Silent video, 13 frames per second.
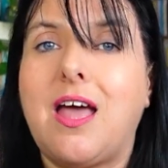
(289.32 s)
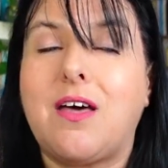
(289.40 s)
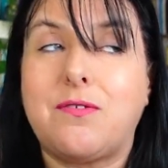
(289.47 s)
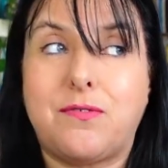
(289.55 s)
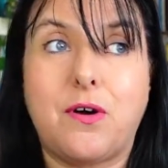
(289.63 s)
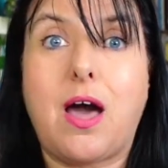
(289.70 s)

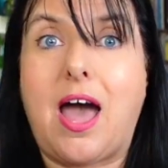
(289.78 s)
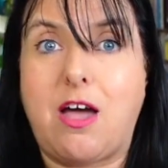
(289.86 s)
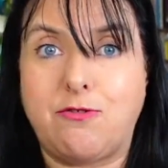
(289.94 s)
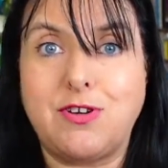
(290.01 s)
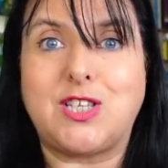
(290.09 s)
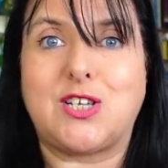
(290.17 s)
for
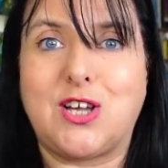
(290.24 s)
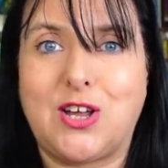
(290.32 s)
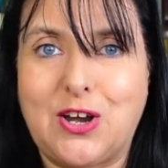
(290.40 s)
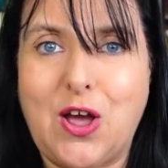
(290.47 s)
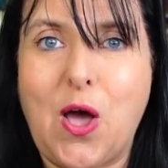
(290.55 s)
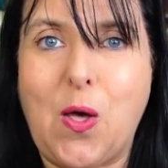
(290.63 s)
our
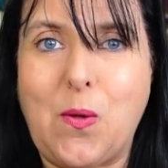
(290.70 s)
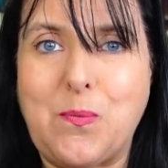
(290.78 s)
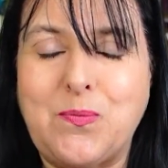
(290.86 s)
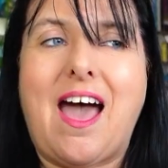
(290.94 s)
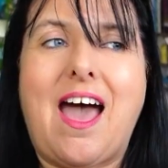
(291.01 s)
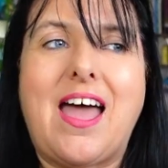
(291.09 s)
return
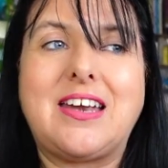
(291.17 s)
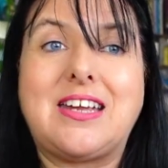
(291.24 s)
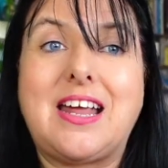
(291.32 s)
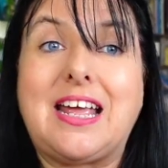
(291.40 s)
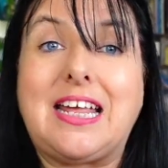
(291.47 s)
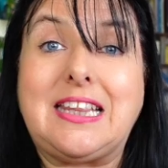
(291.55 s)
home.
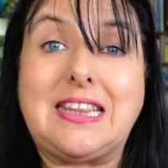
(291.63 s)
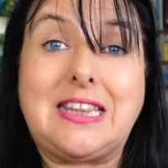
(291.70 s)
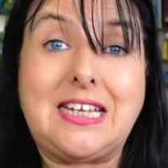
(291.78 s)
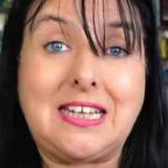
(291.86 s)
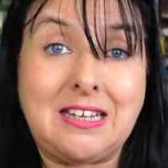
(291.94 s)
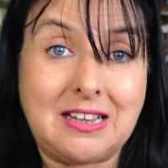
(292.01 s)
And in
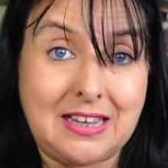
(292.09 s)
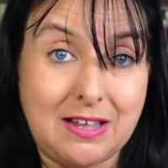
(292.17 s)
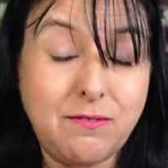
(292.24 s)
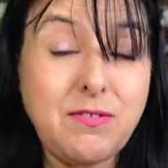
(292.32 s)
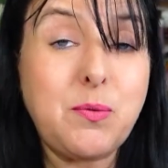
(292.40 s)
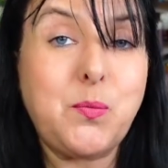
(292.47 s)
the
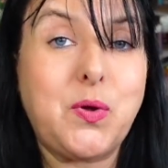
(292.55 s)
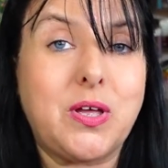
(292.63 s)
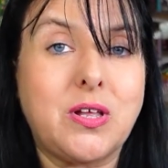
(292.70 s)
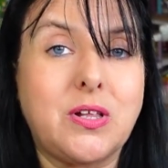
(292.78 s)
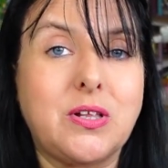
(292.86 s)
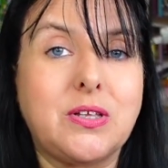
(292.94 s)
living
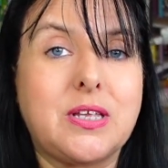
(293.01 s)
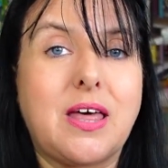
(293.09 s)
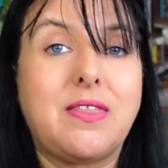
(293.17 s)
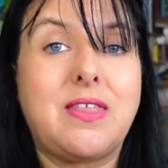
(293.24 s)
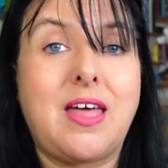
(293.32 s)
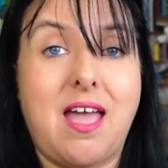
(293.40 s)
world,
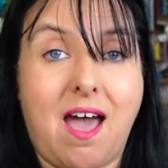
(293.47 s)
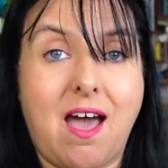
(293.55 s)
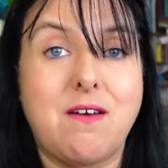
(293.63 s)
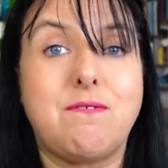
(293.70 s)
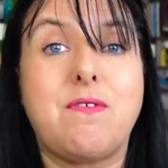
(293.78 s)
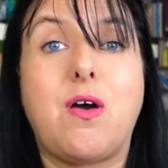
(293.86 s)
they
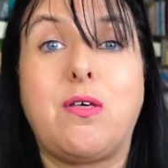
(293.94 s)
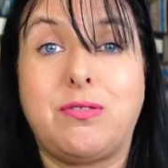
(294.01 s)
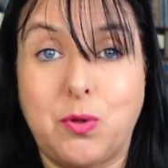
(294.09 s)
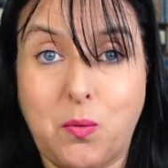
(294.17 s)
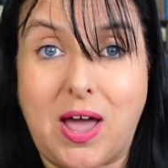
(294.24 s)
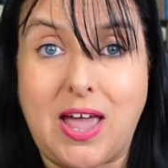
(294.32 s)
have
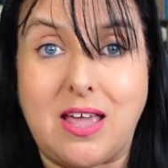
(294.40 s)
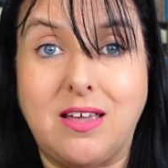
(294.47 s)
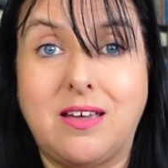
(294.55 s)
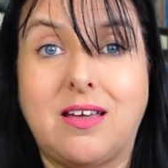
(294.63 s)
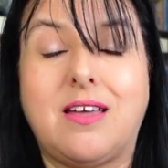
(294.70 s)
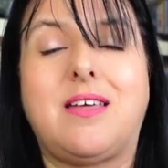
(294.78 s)
the
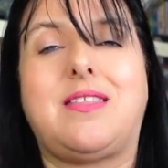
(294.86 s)
wake,